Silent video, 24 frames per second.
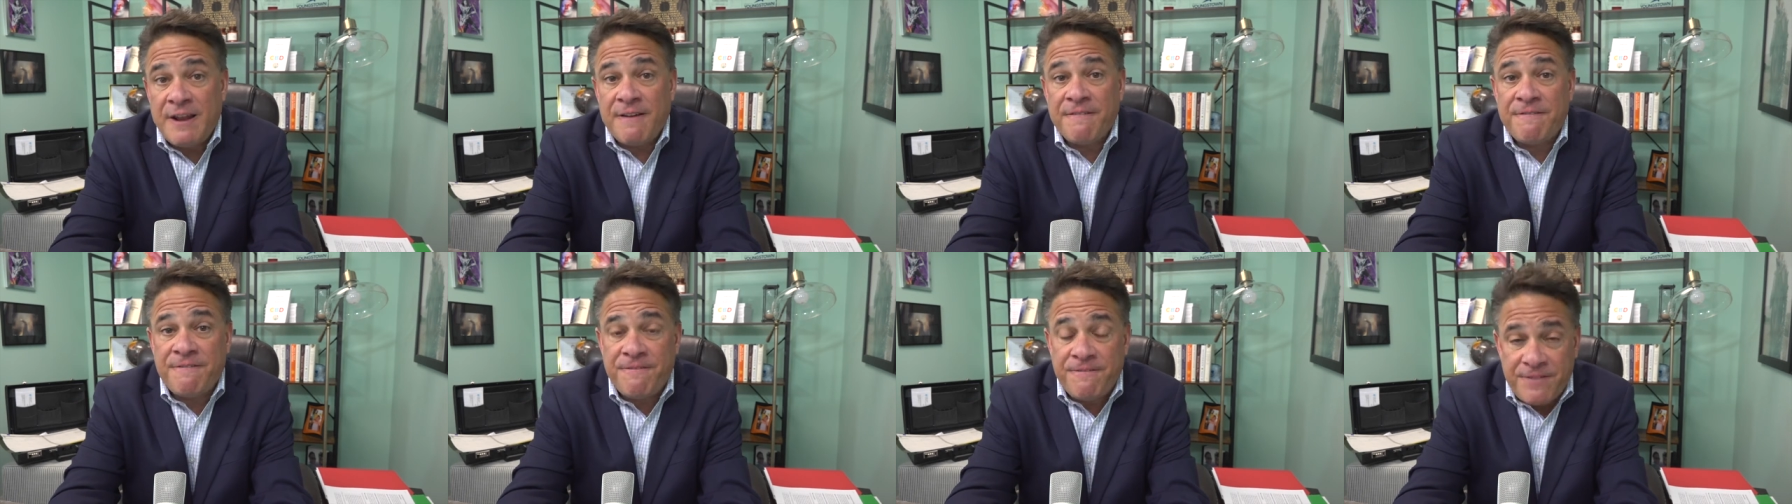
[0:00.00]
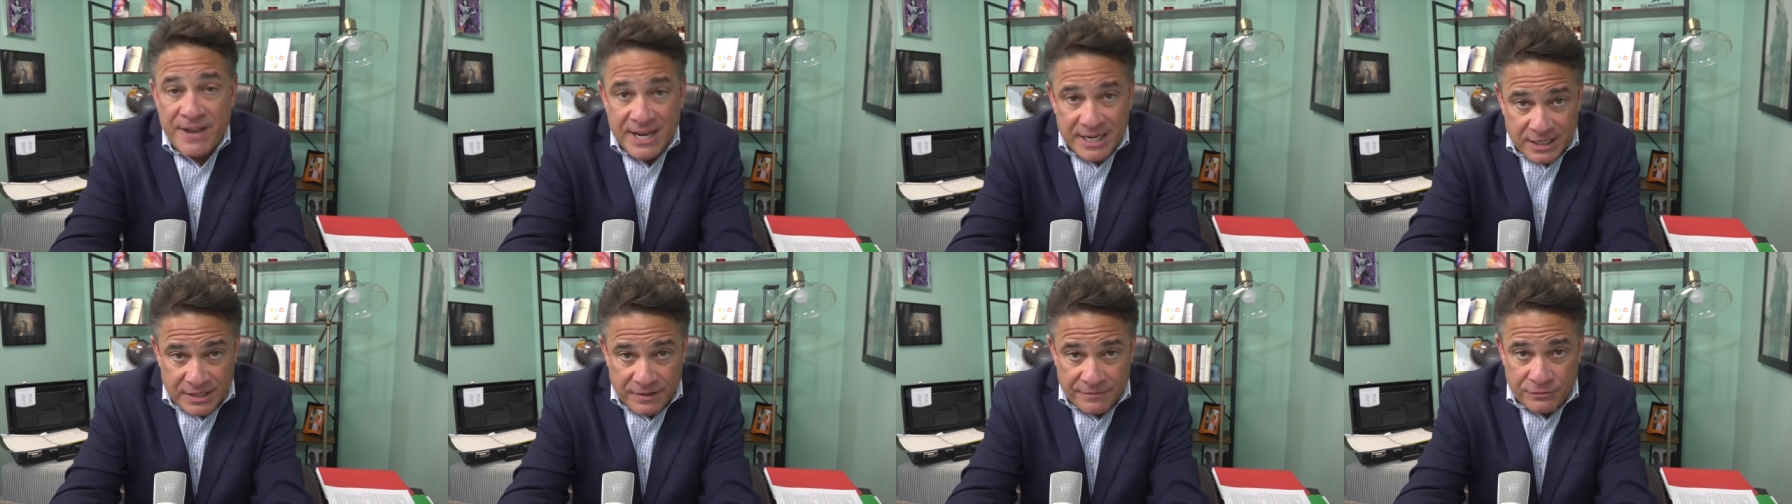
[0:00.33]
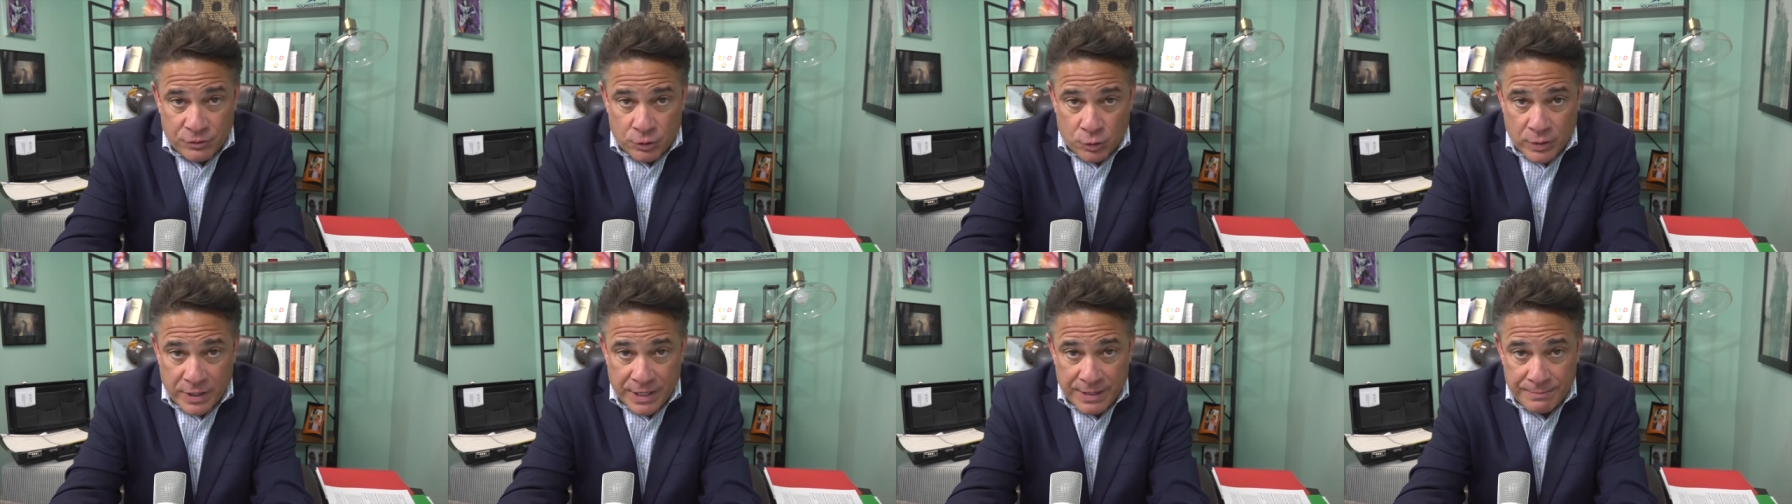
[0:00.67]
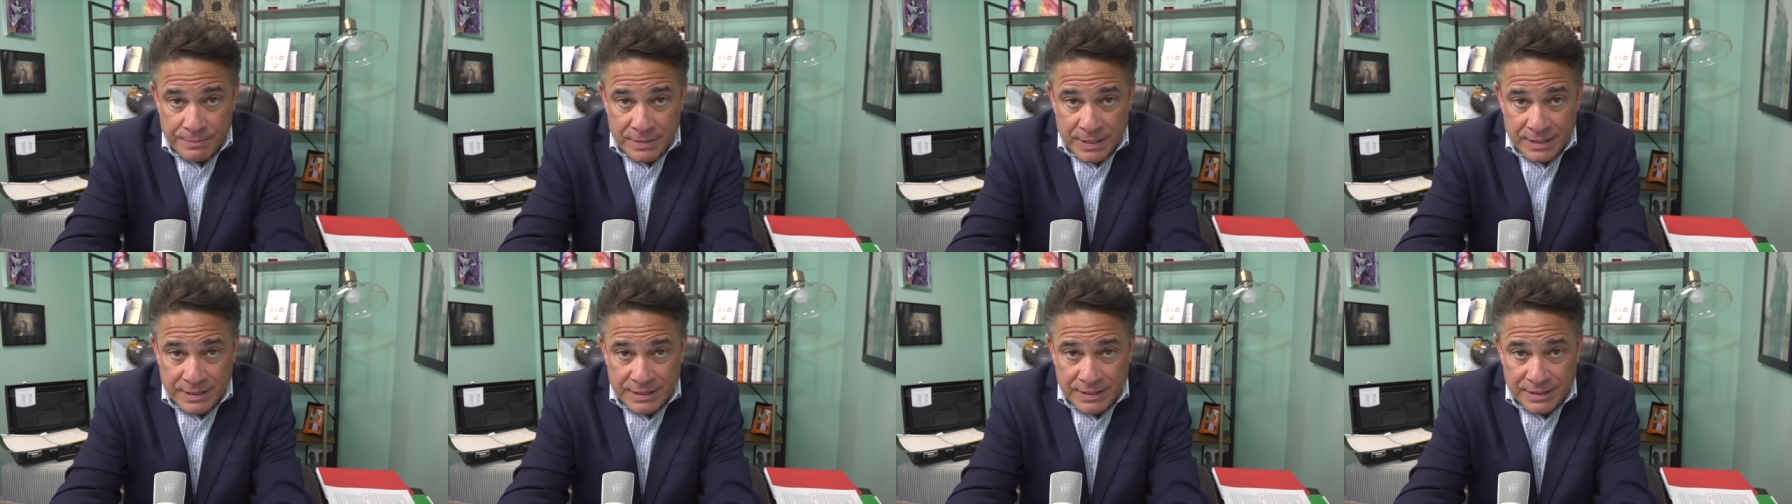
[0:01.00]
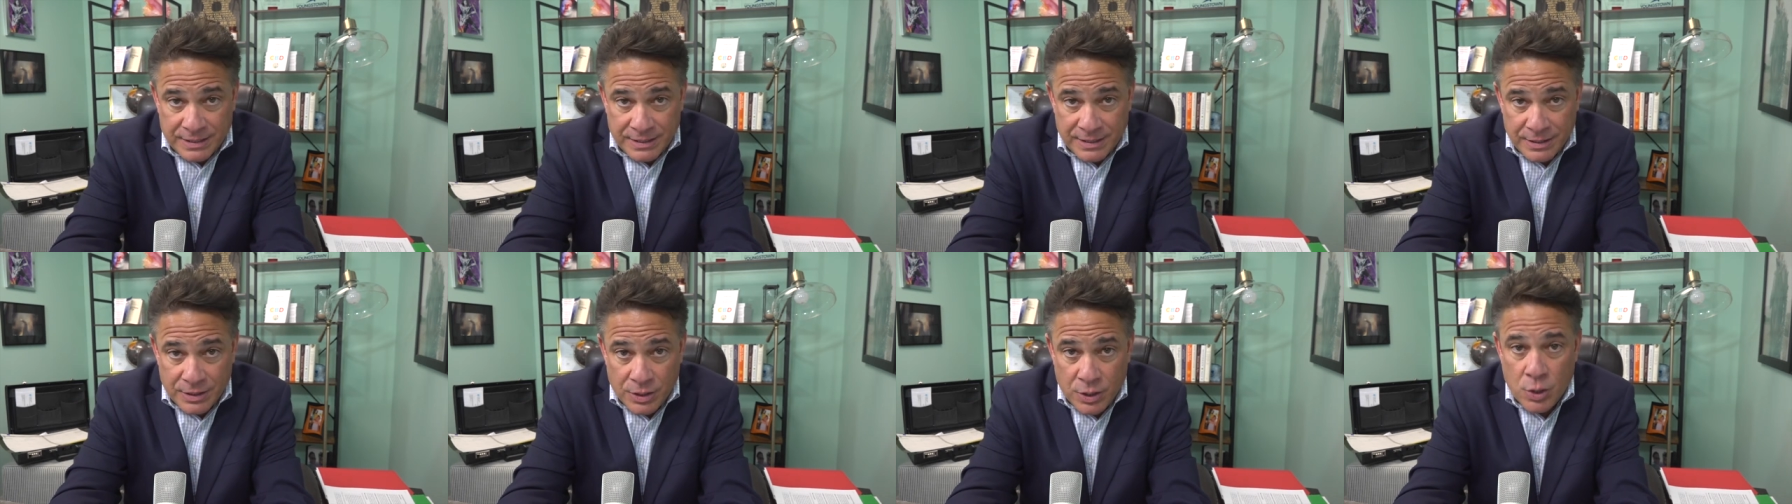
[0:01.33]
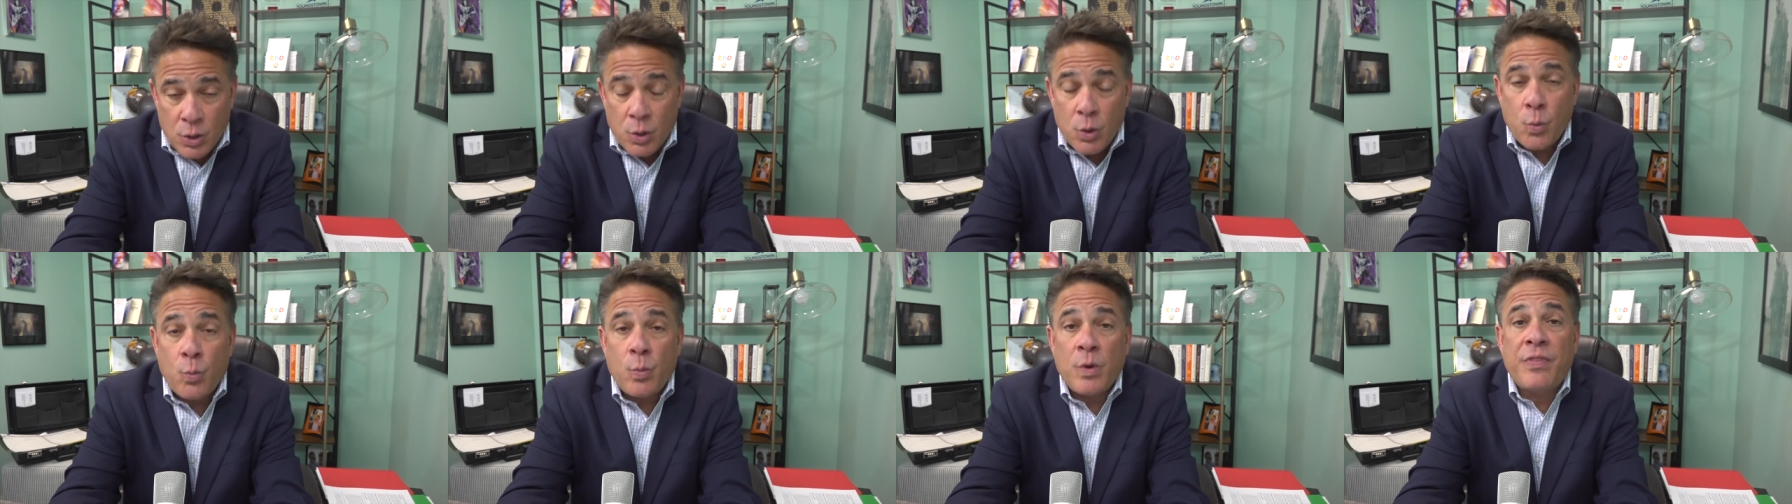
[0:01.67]
effective treatment
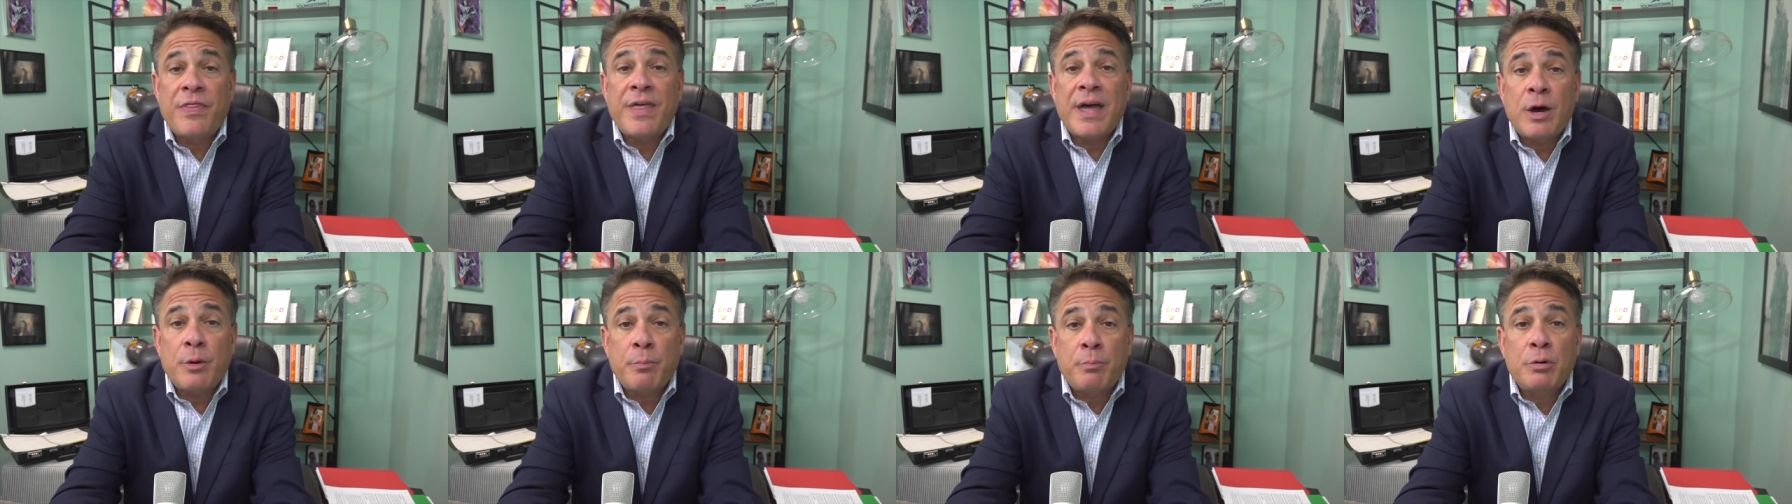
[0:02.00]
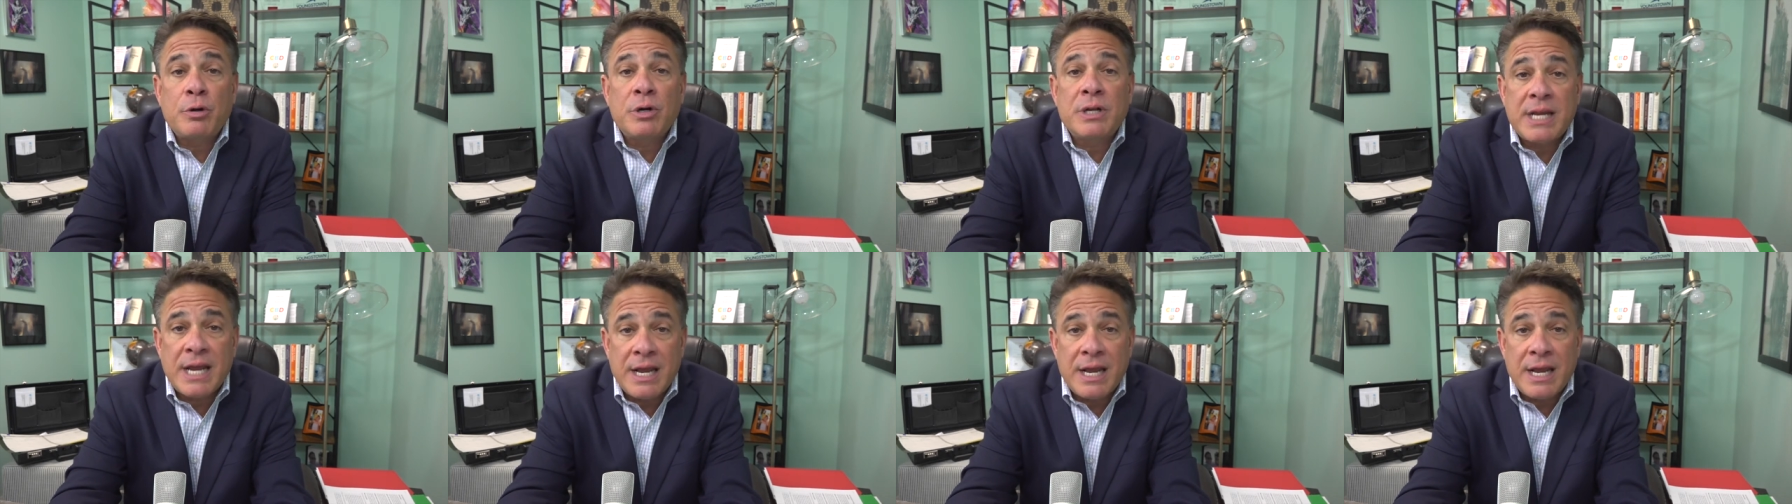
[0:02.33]
without,